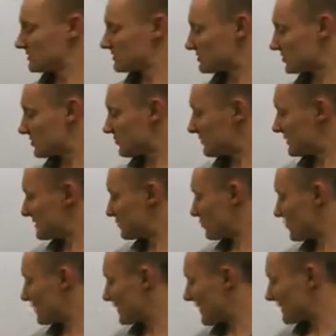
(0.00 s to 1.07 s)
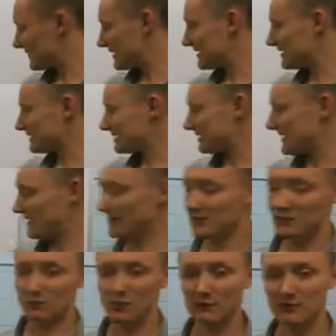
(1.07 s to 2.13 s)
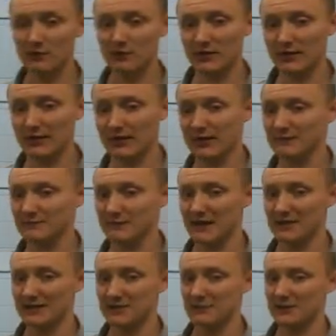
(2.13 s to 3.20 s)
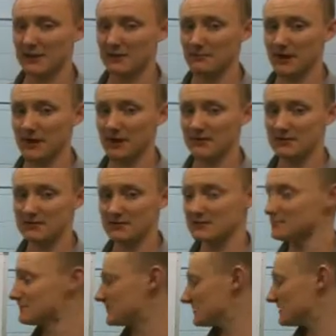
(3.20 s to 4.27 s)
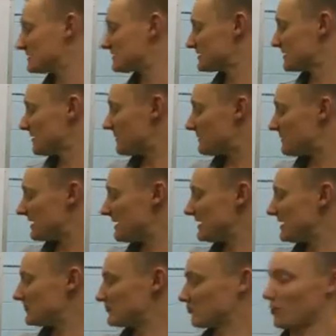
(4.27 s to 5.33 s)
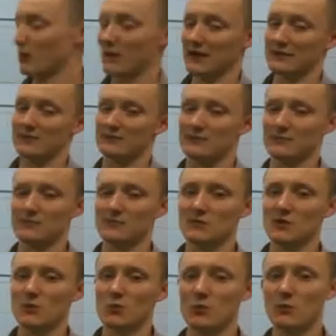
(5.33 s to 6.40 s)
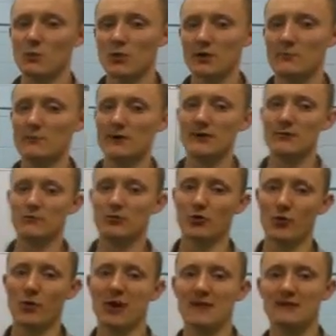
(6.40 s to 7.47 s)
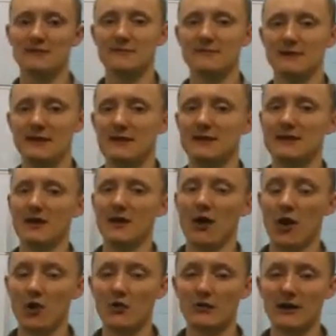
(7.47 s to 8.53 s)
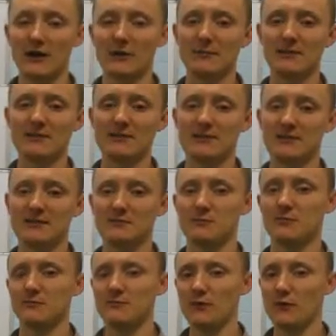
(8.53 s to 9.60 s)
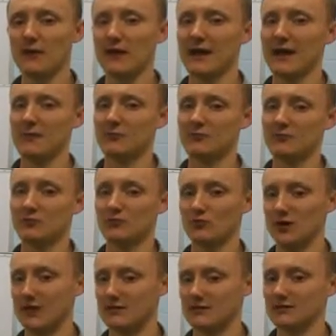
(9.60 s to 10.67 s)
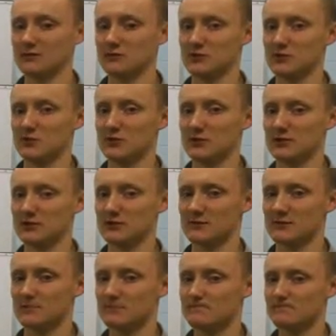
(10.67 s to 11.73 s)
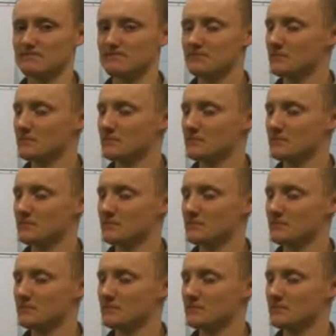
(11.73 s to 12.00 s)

So that's why at the end of the day, what we're looking at mainly with our barriers is being proactive. We want to be proactive in overcoming things before they happen rather than responding to them.